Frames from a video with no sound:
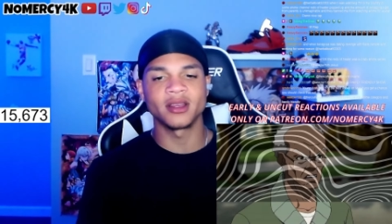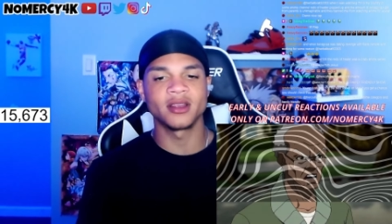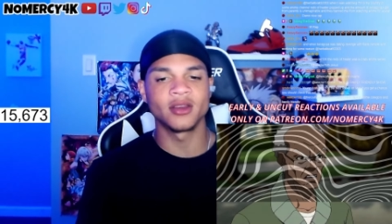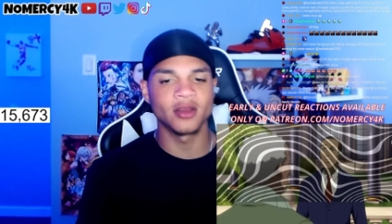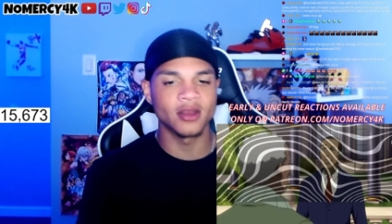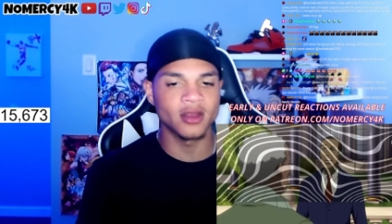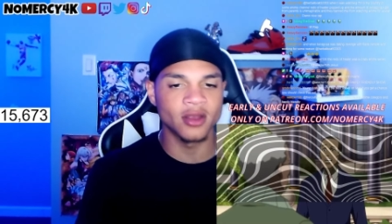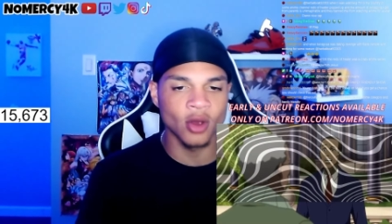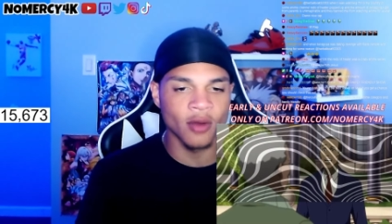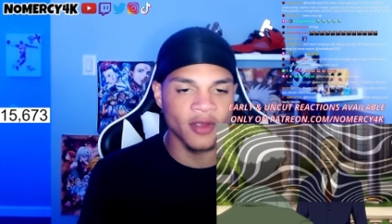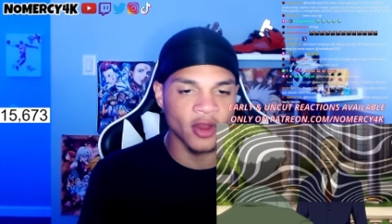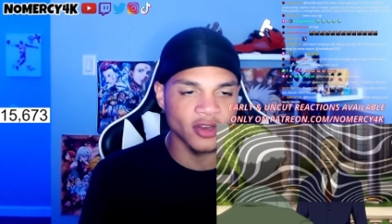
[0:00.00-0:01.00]
You
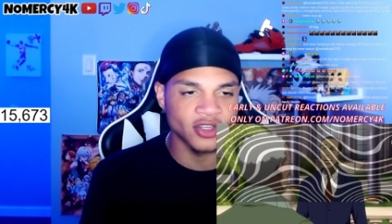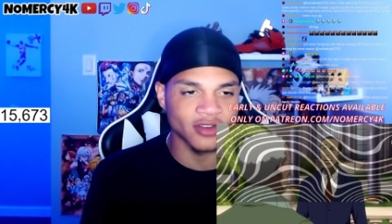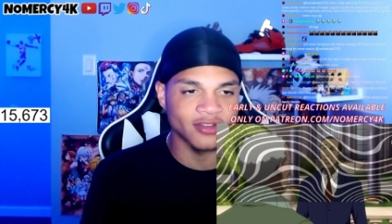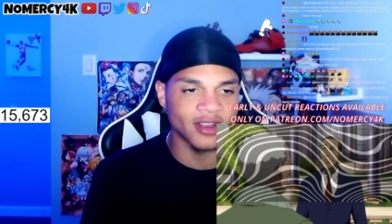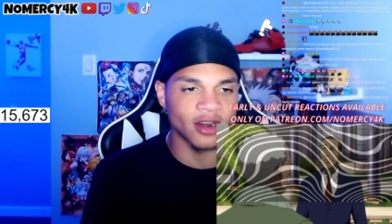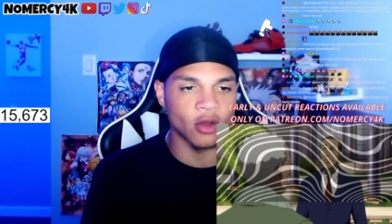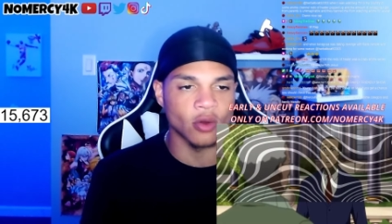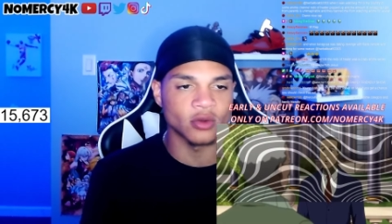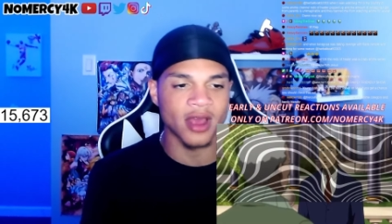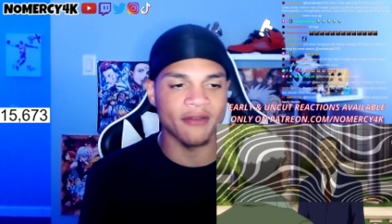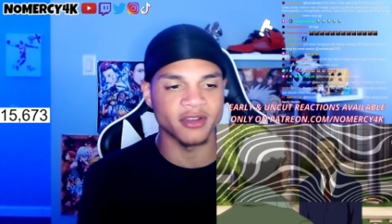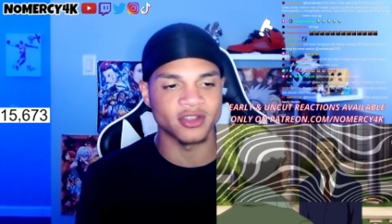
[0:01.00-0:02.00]
over here just need to go
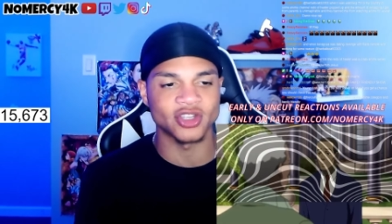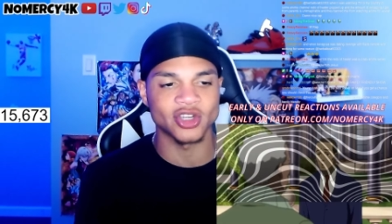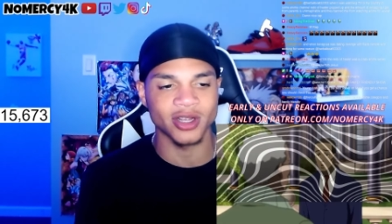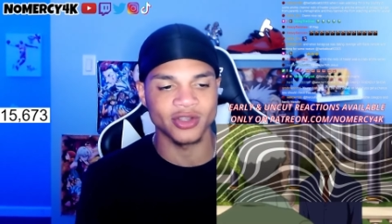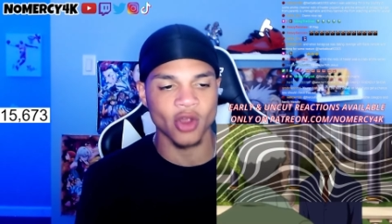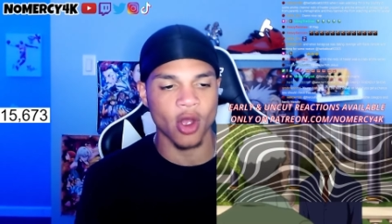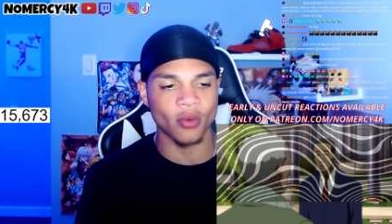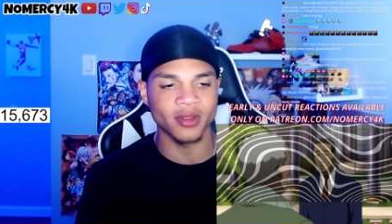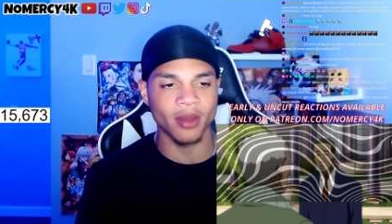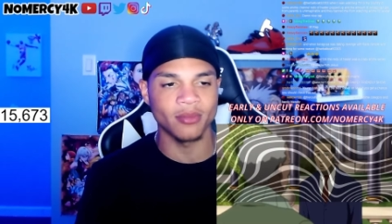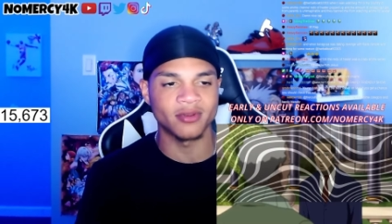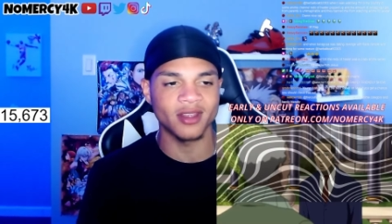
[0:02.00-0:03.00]
have a talk with
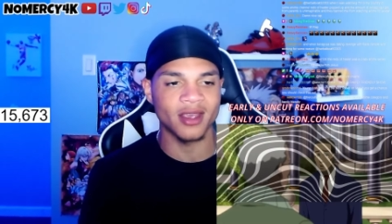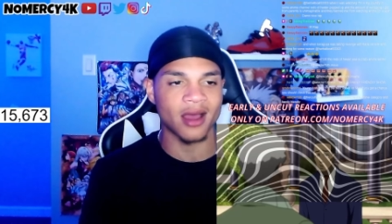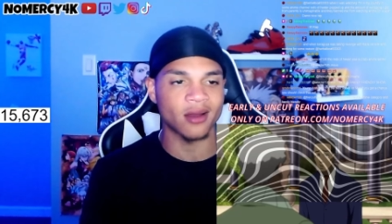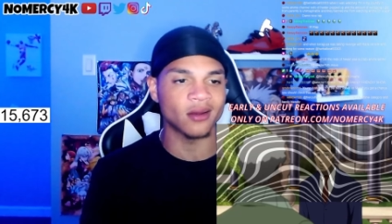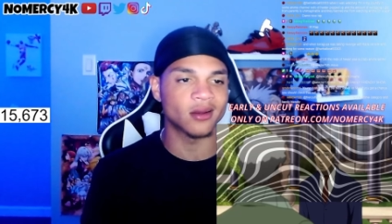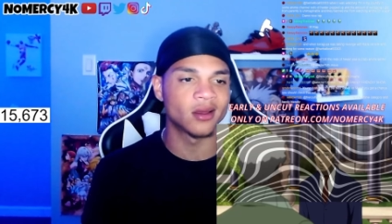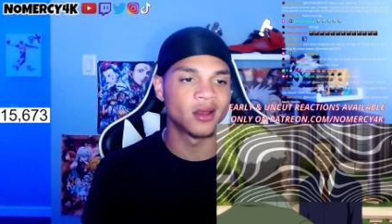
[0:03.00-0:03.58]
them and see how